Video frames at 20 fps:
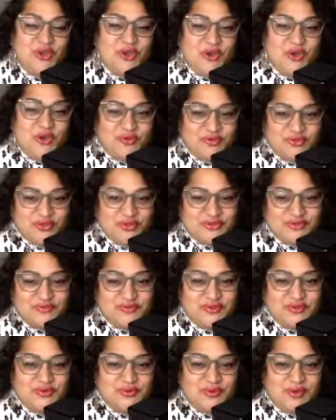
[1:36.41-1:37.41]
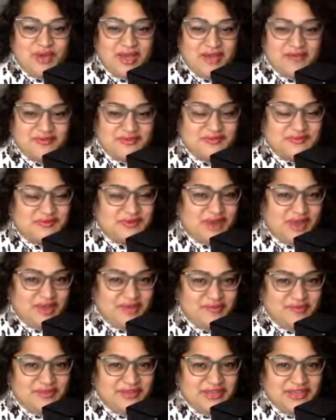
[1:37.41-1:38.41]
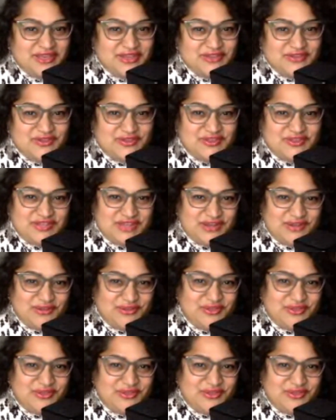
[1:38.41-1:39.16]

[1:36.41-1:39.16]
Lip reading: or for those of you who have subscribed to the channel.